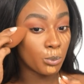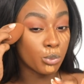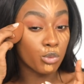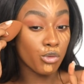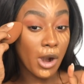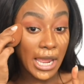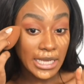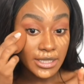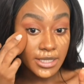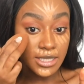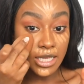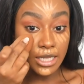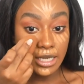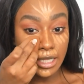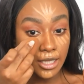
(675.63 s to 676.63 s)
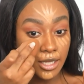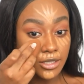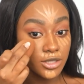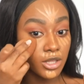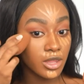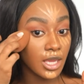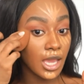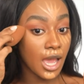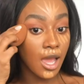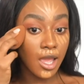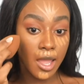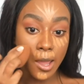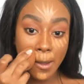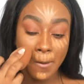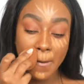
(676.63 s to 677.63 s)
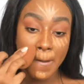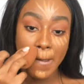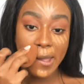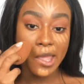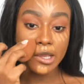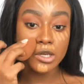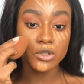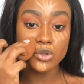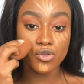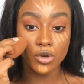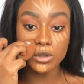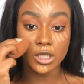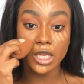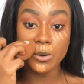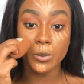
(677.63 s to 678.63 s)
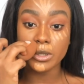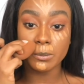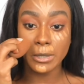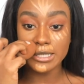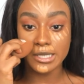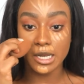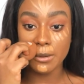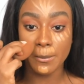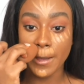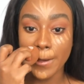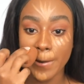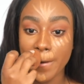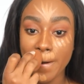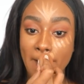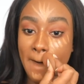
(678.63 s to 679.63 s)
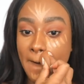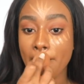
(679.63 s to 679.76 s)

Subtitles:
brightening under the eye and controlling it with my setting powder.